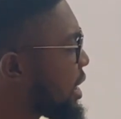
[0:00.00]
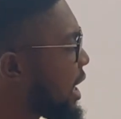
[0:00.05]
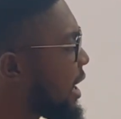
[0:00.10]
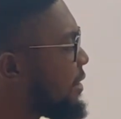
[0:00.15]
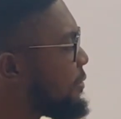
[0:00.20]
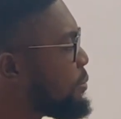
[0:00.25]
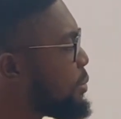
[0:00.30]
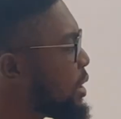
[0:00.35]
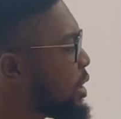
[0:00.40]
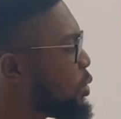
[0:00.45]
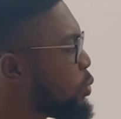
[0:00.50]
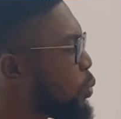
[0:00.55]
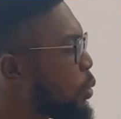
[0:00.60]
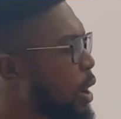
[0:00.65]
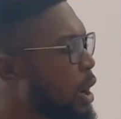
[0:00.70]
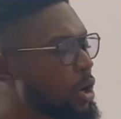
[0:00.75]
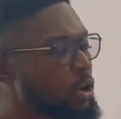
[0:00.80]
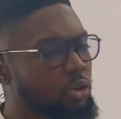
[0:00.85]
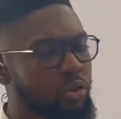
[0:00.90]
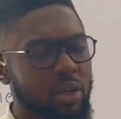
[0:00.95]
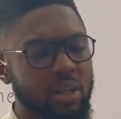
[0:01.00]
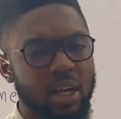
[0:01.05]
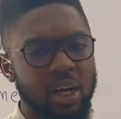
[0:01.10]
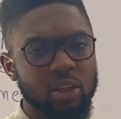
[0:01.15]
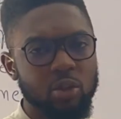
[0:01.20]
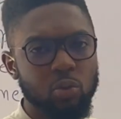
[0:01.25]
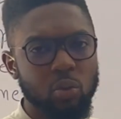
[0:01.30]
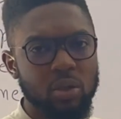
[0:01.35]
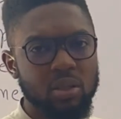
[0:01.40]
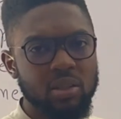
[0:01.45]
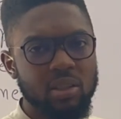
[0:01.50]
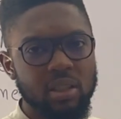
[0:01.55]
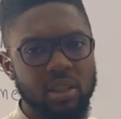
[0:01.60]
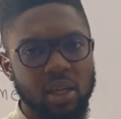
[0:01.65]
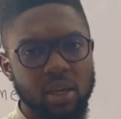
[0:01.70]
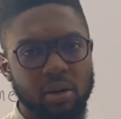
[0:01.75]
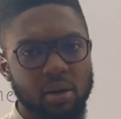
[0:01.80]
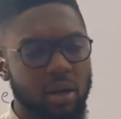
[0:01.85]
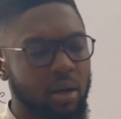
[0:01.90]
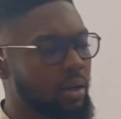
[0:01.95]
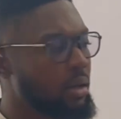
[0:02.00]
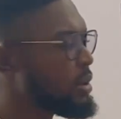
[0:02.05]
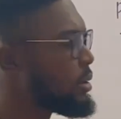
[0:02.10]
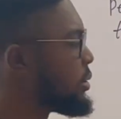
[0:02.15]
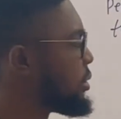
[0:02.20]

year, I made 120 naira